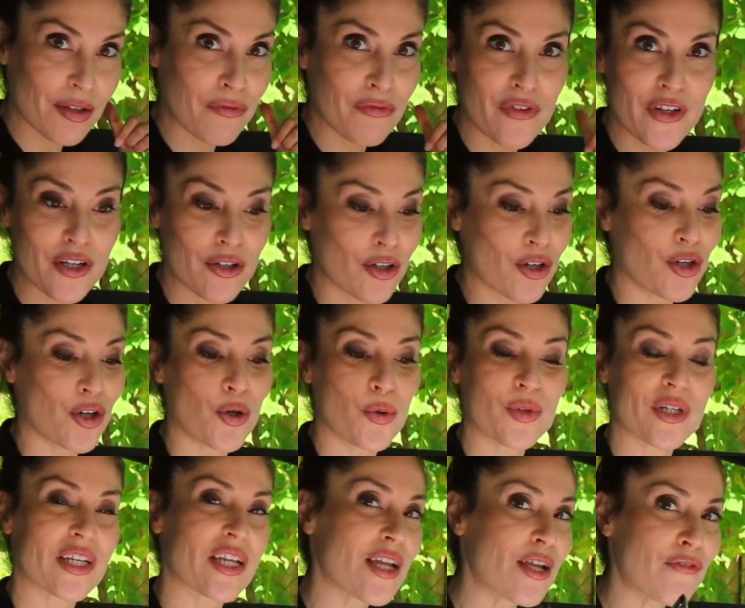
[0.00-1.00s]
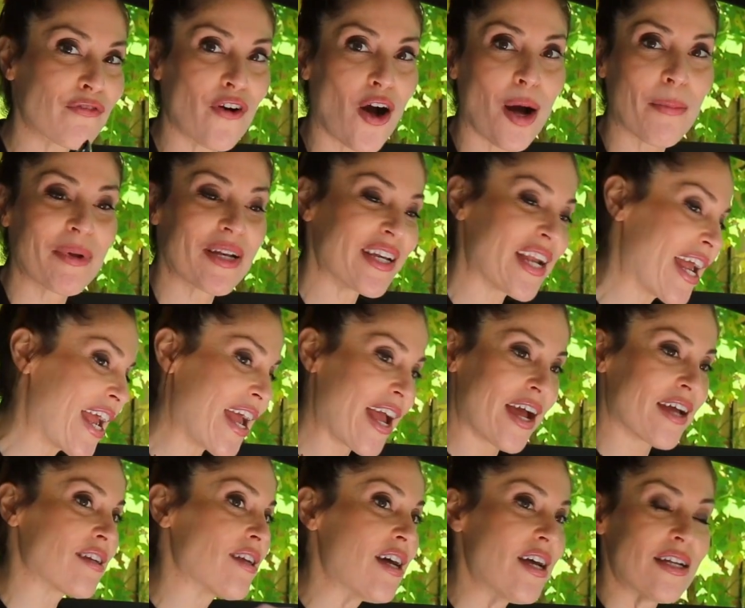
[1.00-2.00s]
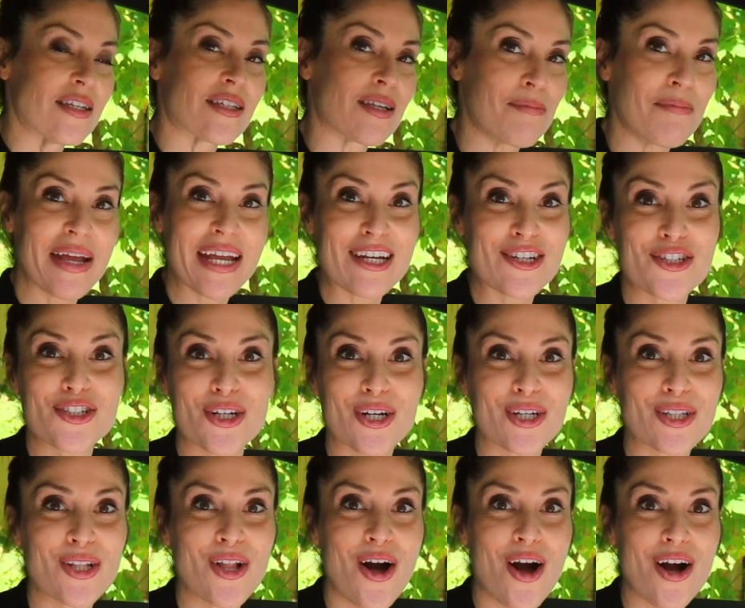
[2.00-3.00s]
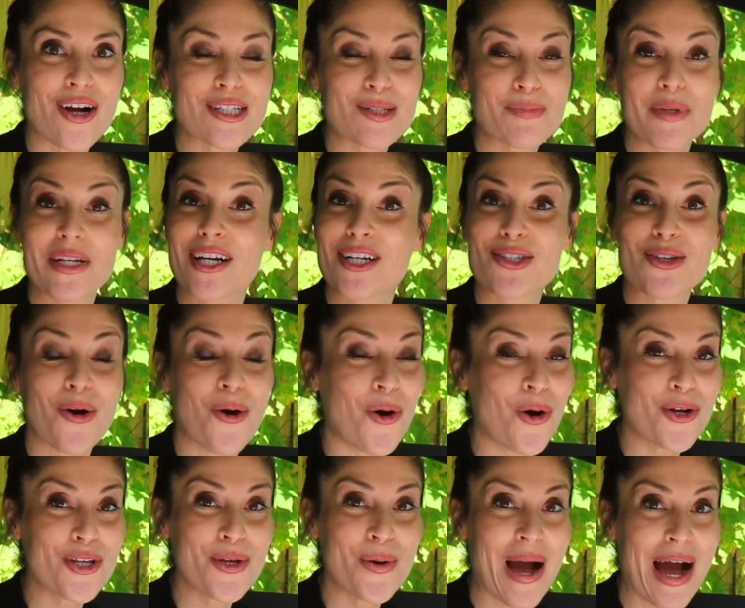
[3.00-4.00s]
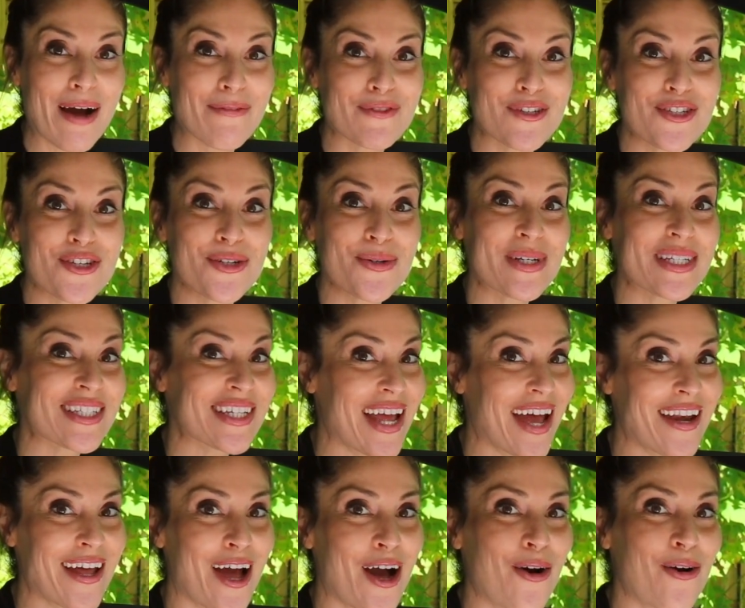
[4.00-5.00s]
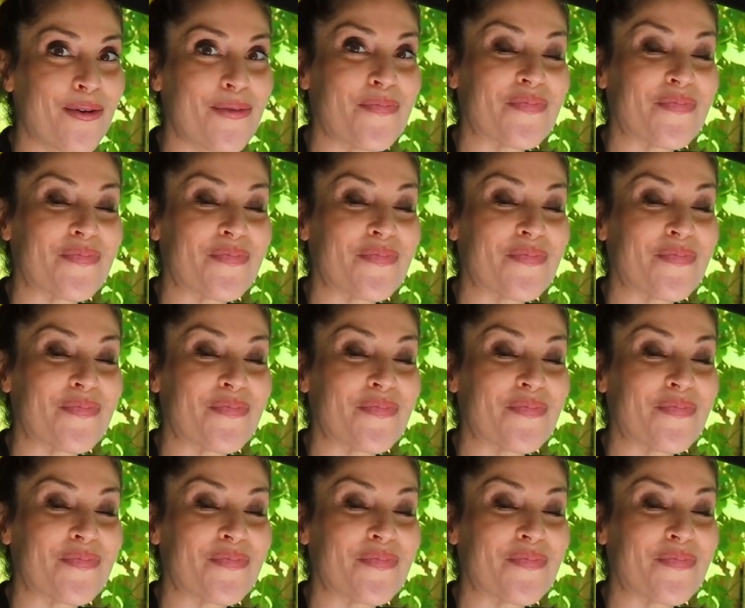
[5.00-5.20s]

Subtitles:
vehicle, key fob in hand, to make sure it locks, because all you have to do is get out,